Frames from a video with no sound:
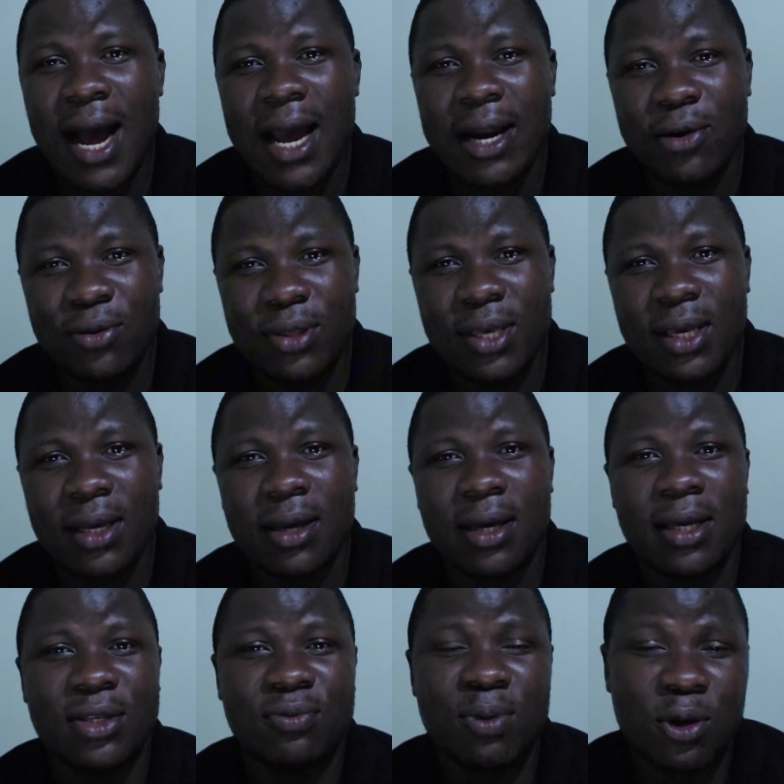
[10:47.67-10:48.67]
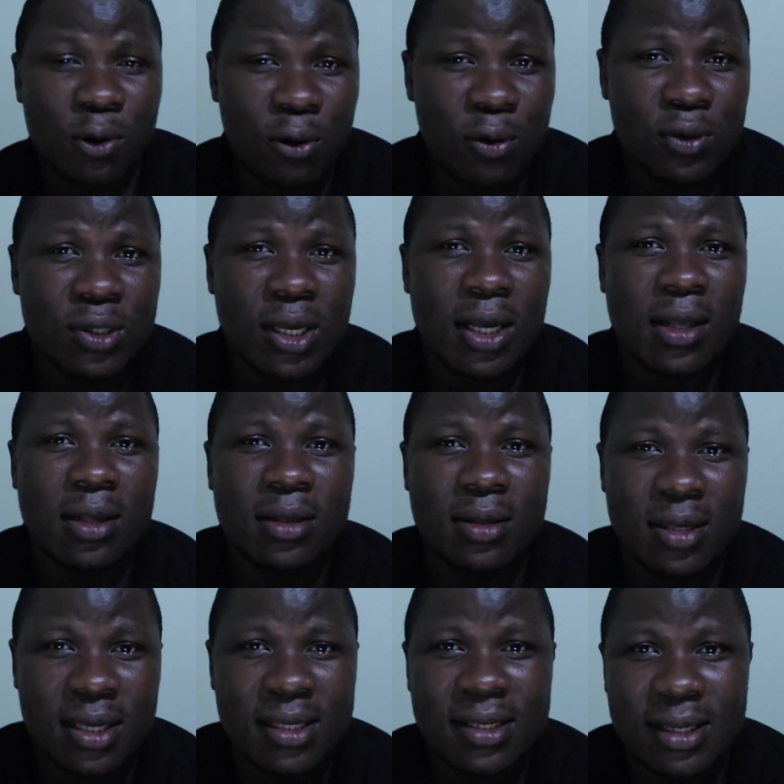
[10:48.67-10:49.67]
I do think it's because
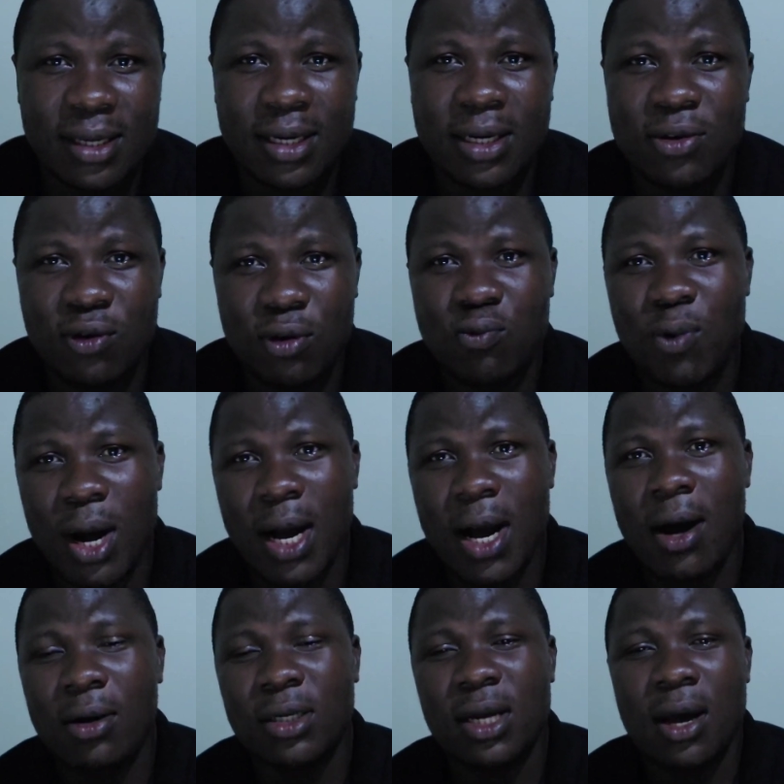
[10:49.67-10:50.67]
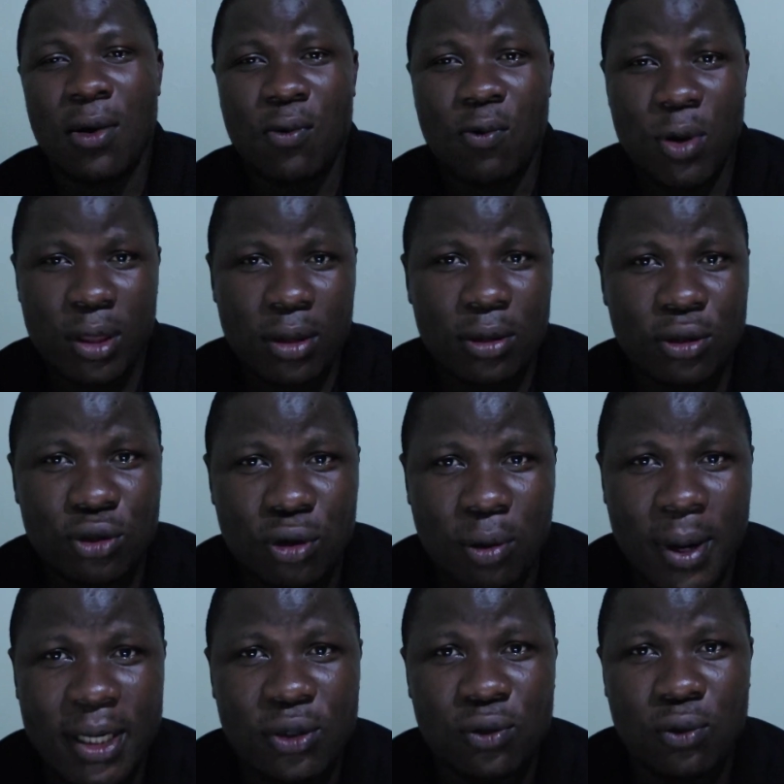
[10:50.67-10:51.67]
things did not work out with
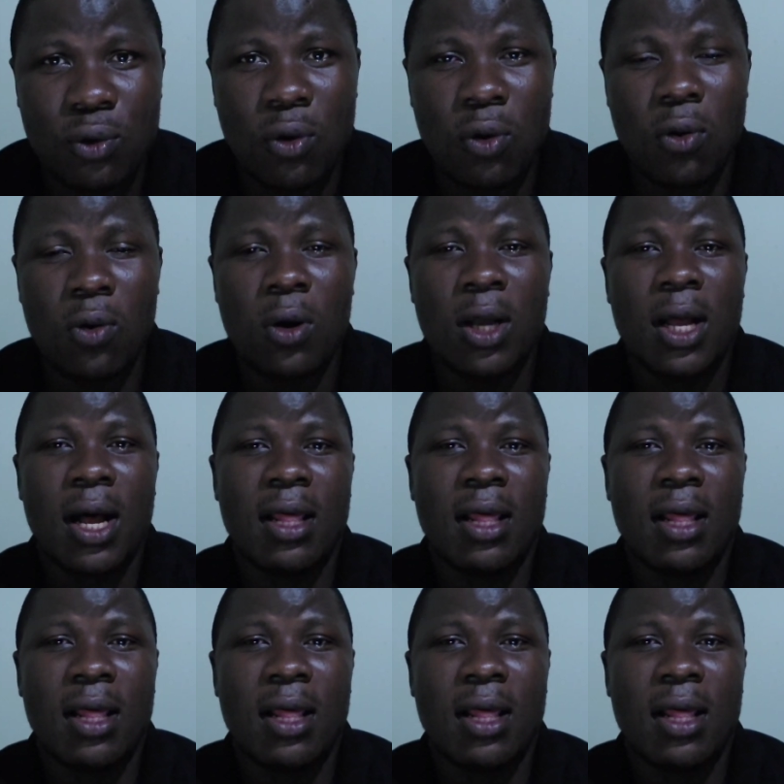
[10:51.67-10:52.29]
Thomas Tuchel,